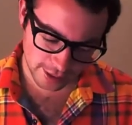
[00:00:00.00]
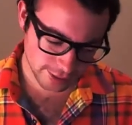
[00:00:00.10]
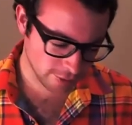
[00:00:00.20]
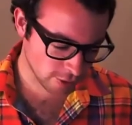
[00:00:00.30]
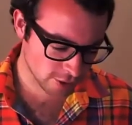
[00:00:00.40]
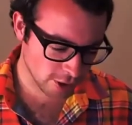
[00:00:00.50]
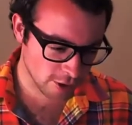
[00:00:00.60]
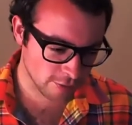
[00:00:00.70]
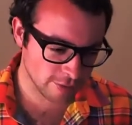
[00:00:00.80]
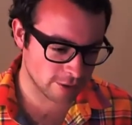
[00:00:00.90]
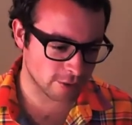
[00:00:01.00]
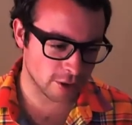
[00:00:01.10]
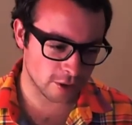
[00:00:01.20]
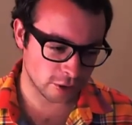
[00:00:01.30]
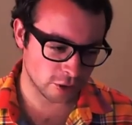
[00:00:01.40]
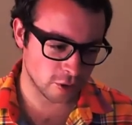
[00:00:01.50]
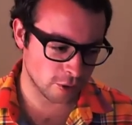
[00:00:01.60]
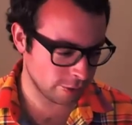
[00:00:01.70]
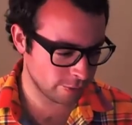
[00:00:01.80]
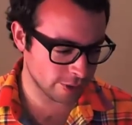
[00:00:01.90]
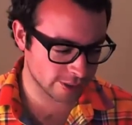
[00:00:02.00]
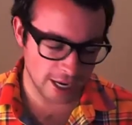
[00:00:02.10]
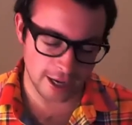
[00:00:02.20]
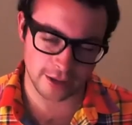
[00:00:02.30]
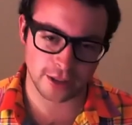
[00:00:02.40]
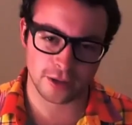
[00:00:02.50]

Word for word: as far as a co-founder goes, you know, who exactly